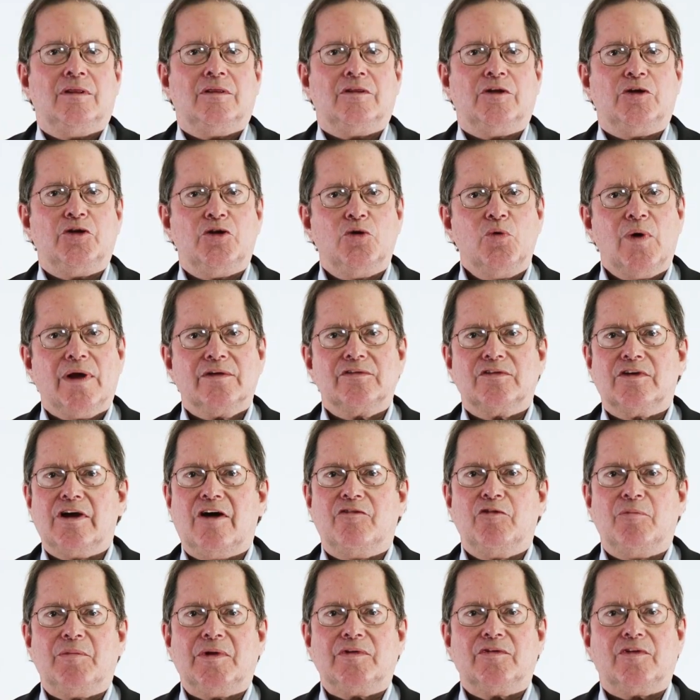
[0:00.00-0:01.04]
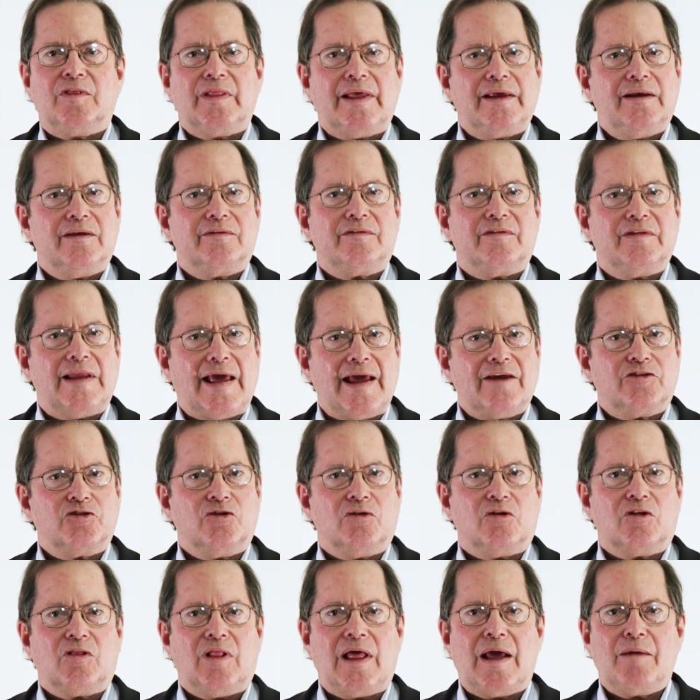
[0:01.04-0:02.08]
The US government's latest
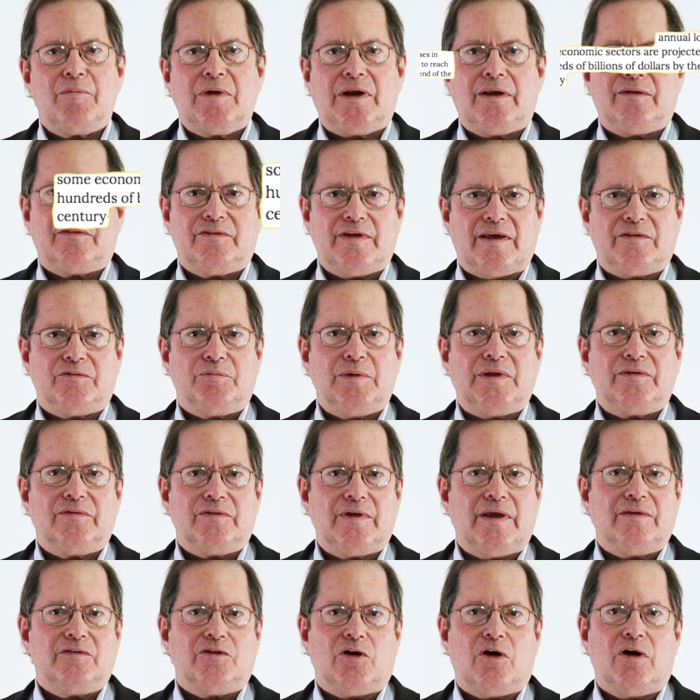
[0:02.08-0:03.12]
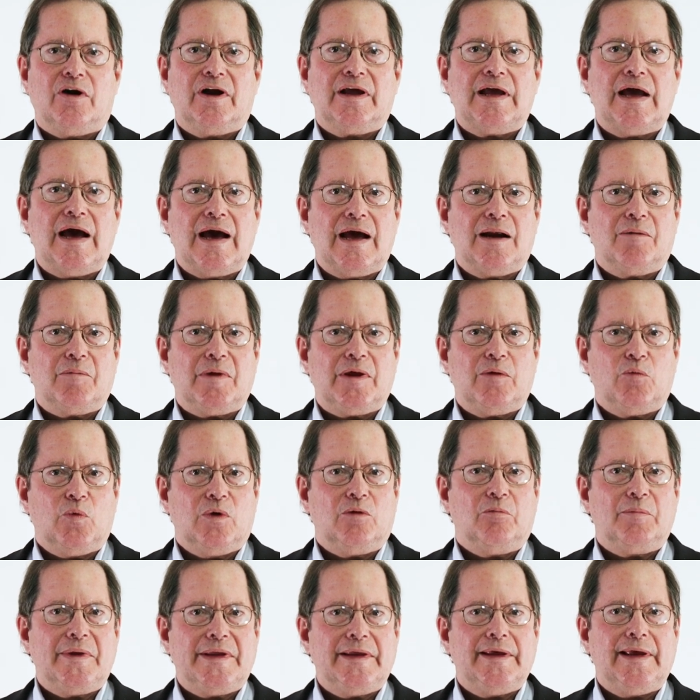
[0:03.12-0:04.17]
national climate assessment says our economy
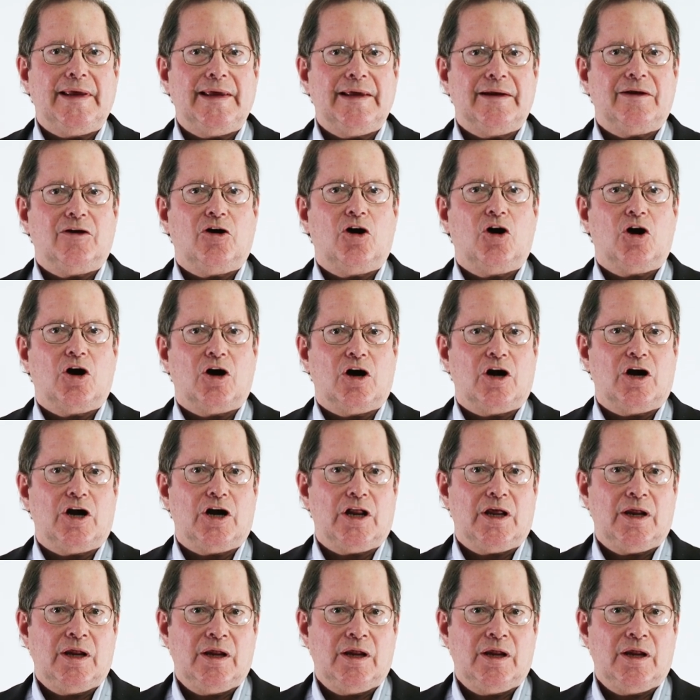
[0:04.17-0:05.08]
will be hit hard.